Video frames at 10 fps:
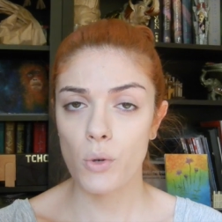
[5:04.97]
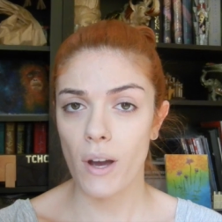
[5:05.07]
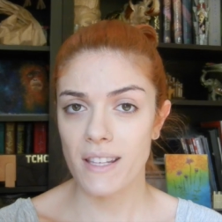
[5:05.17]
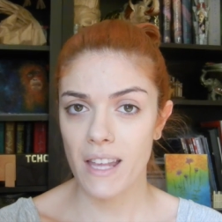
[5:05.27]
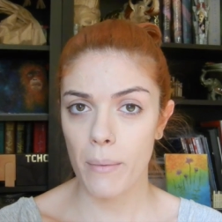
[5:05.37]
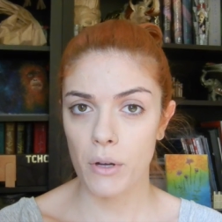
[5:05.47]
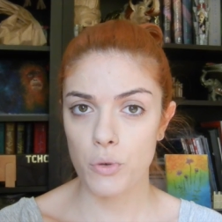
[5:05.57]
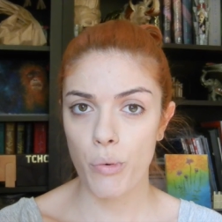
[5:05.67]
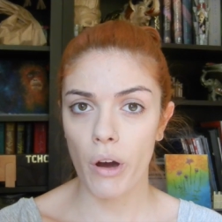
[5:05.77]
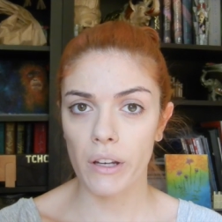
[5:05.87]
twice that
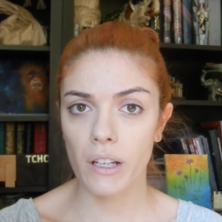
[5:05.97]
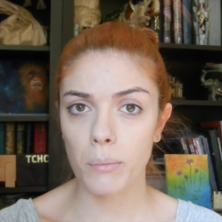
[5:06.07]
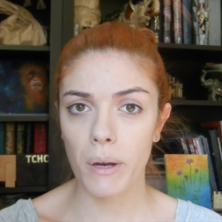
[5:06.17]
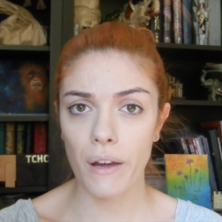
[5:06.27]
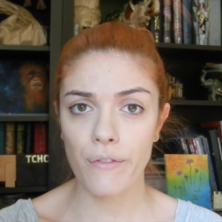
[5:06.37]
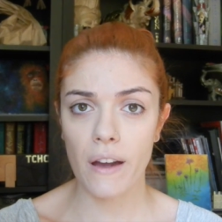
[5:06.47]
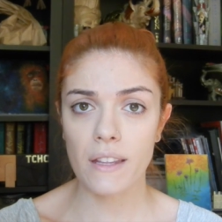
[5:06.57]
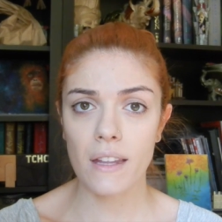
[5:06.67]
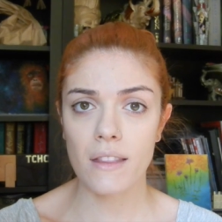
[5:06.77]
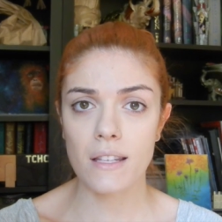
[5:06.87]
much product, but I
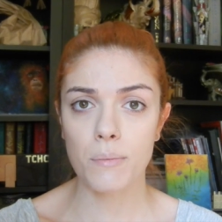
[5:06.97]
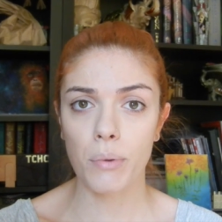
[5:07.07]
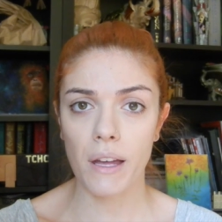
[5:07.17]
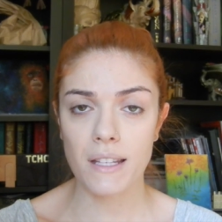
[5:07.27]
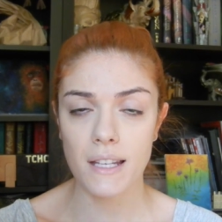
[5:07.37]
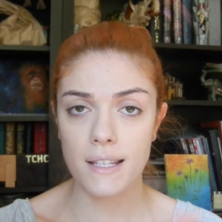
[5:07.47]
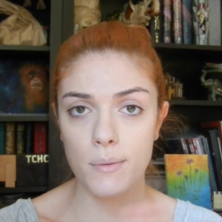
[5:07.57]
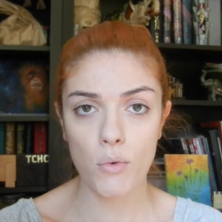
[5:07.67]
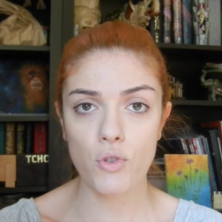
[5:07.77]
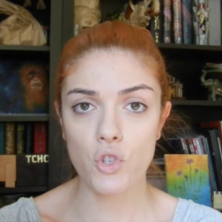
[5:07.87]
find that this blends and
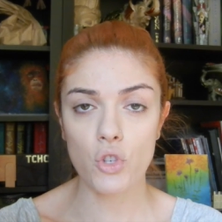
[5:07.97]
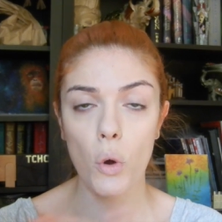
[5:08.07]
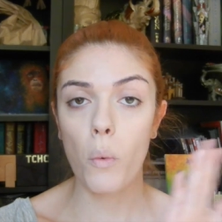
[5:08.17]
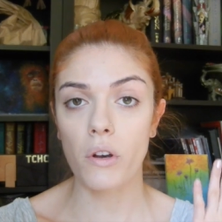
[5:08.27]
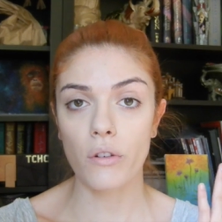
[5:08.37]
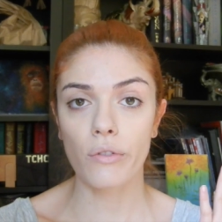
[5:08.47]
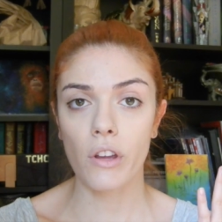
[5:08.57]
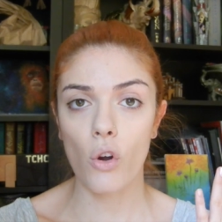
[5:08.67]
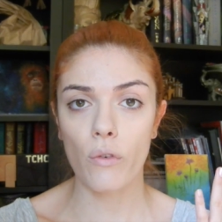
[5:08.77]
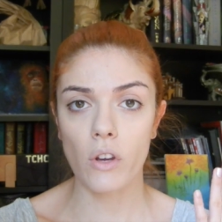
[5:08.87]
smooths so
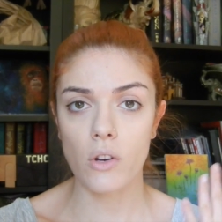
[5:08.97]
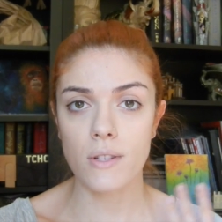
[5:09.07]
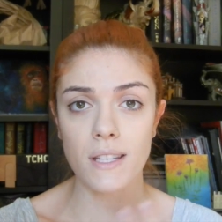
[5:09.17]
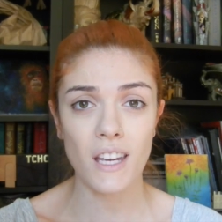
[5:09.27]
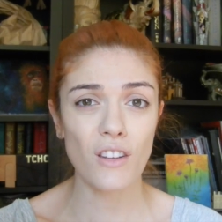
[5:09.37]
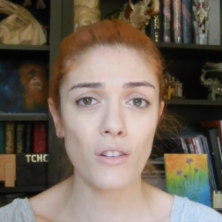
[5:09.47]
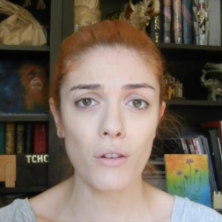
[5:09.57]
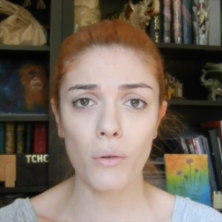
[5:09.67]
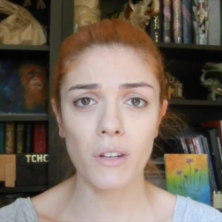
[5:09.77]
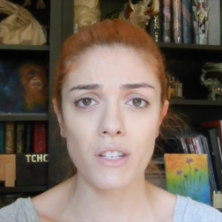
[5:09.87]
wonderfully over your skin. You
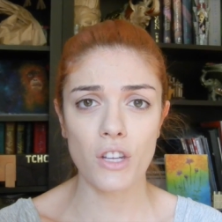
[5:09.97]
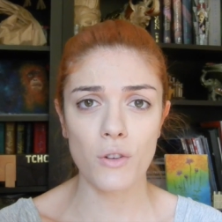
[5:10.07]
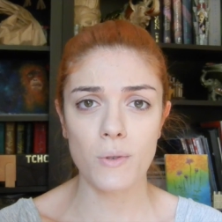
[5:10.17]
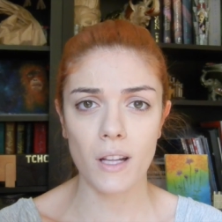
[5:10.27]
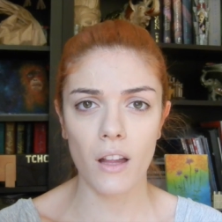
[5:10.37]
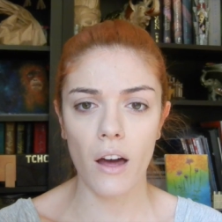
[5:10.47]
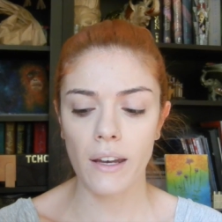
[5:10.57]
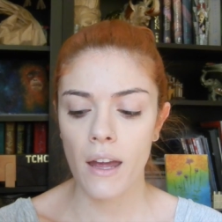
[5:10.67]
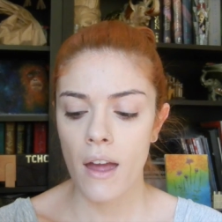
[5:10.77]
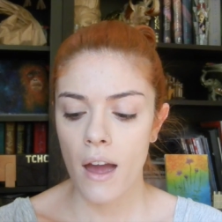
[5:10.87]
don't need to use a
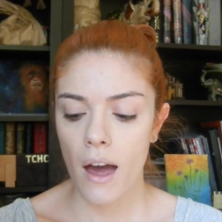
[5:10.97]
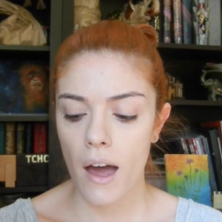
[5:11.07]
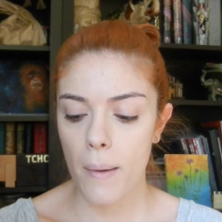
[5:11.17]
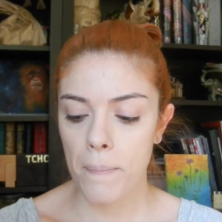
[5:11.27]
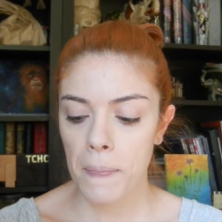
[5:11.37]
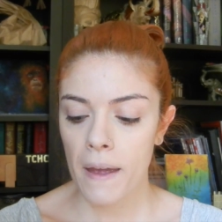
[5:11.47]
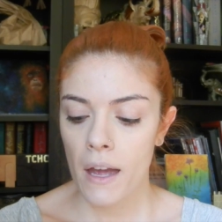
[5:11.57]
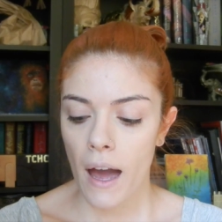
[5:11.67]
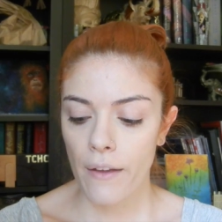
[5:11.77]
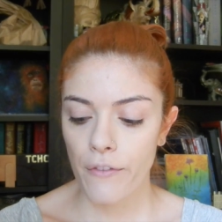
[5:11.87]
lot.
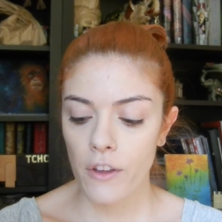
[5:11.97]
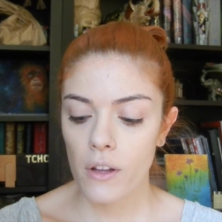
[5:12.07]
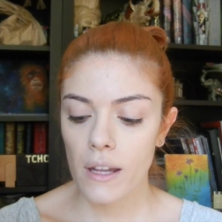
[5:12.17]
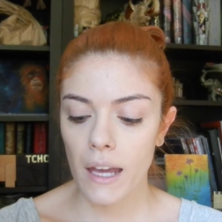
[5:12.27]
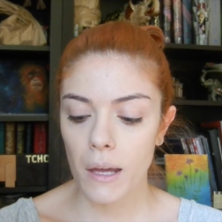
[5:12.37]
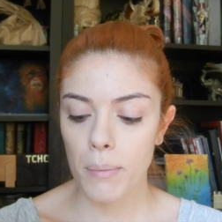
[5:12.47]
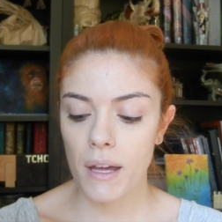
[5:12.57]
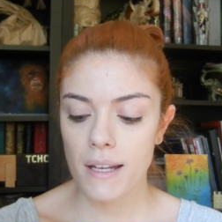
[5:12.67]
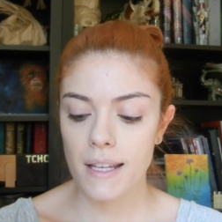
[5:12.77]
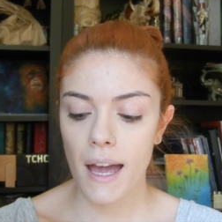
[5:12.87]
I feel like
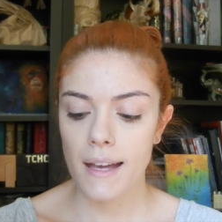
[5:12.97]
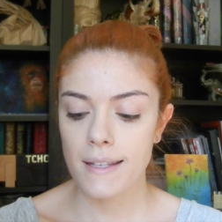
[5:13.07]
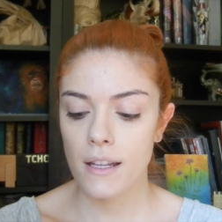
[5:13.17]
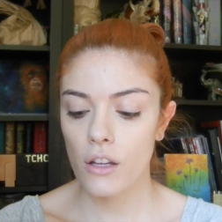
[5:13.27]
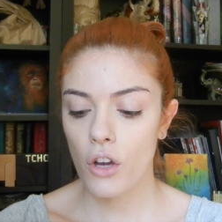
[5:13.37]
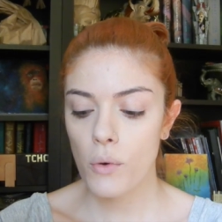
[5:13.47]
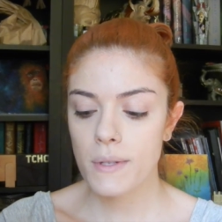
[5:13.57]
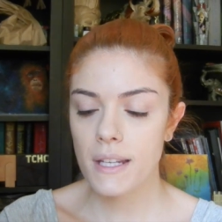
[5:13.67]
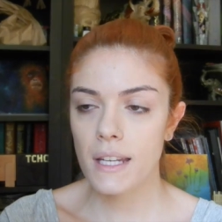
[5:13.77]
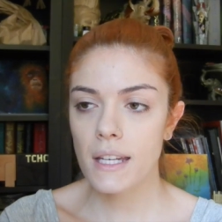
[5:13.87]
because it has
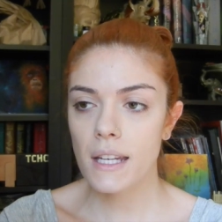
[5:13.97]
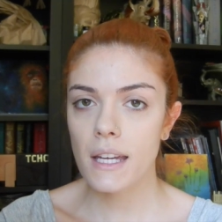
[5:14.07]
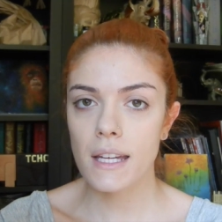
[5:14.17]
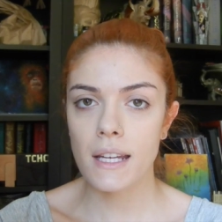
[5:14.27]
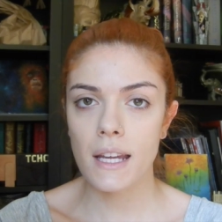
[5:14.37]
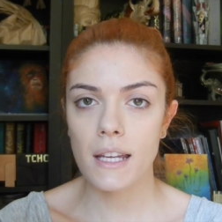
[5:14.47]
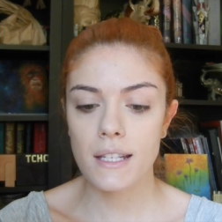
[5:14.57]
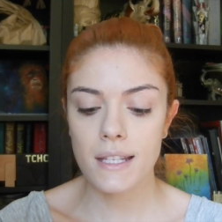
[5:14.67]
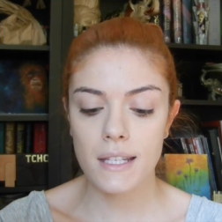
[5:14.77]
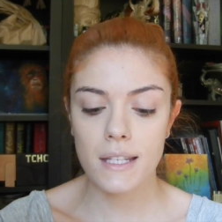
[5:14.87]
silicones in it, it
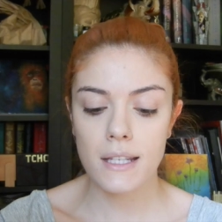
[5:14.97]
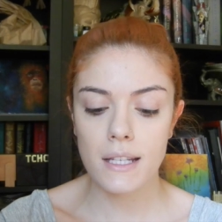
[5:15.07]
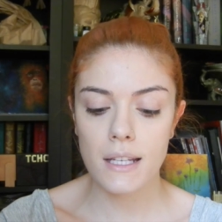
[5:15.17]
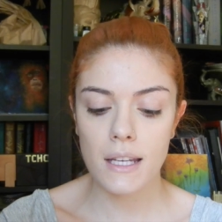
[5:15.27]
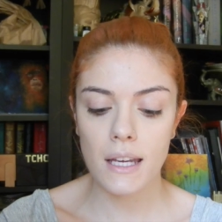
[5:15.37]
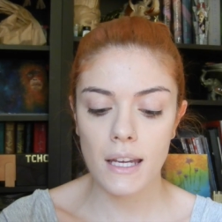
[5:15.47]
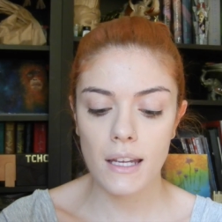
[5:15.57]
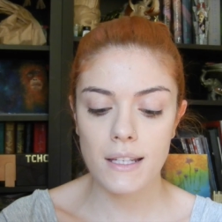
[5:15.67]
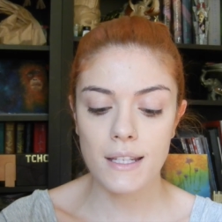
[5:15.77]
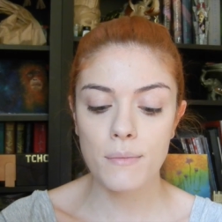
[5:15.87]

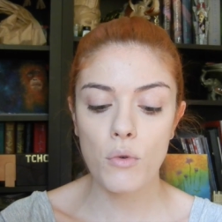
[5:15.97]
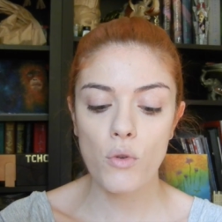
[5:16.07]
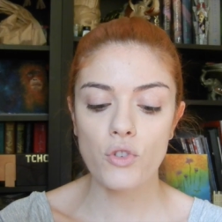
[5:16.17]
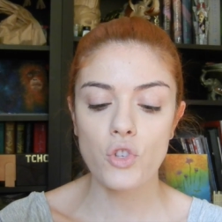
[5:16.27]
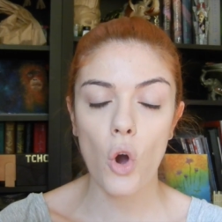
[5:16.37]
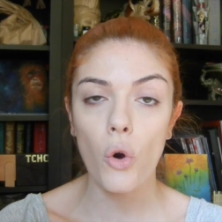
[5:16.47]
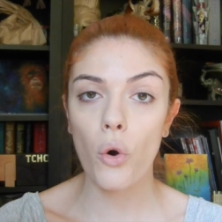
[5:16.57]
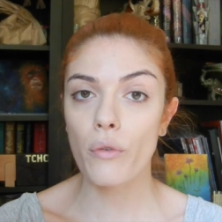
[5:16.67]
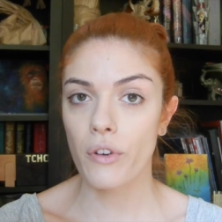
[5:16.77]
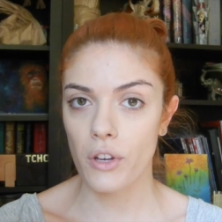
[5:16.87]
smooths
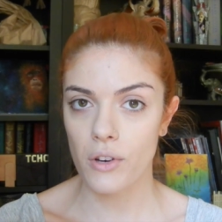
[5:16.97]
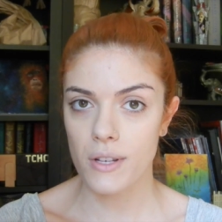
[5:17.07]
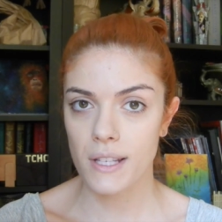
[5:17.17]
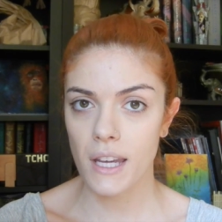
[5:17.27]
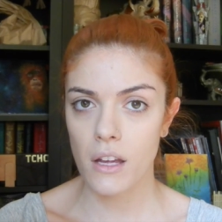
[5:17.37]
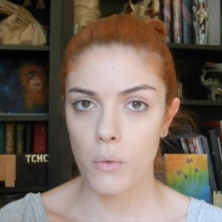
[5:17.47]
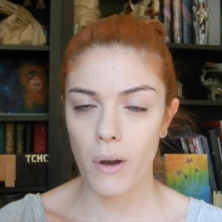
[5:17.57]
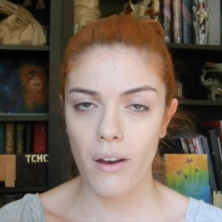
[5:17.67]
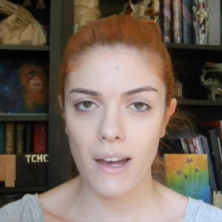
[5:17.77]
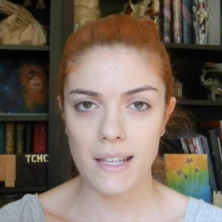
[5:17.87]
over your skin,
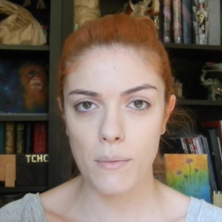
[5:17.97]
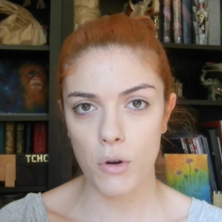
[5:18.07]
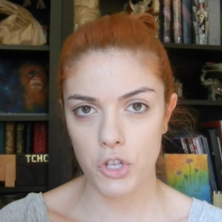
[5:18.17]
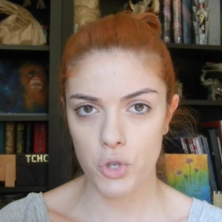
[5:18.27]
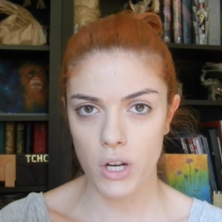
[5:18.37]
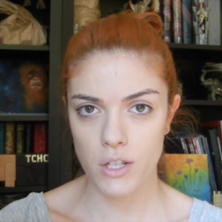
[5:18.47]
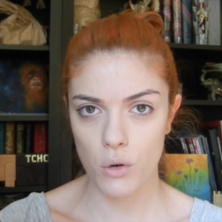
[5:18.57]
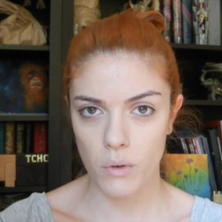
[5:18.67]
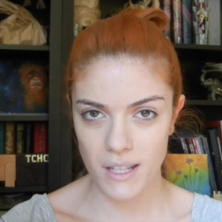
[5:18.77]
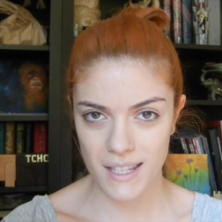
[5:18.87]
whereas a
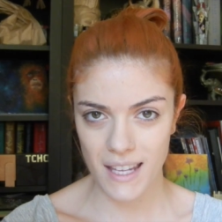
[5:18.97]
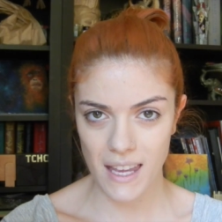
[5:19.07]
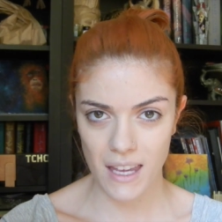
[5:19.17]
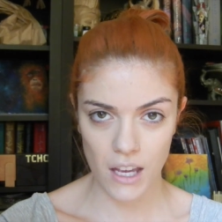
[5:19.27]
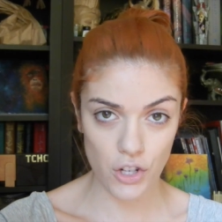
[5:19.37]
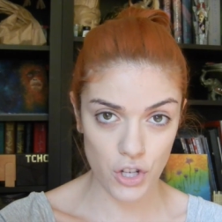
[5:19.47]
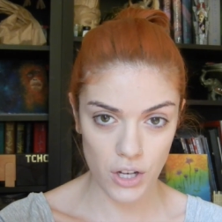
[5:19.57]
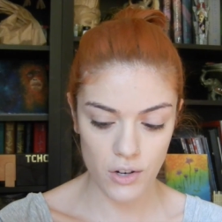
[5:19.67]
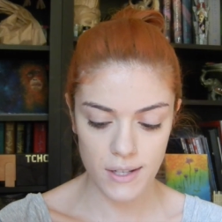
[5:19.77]
moisturizer would sink into your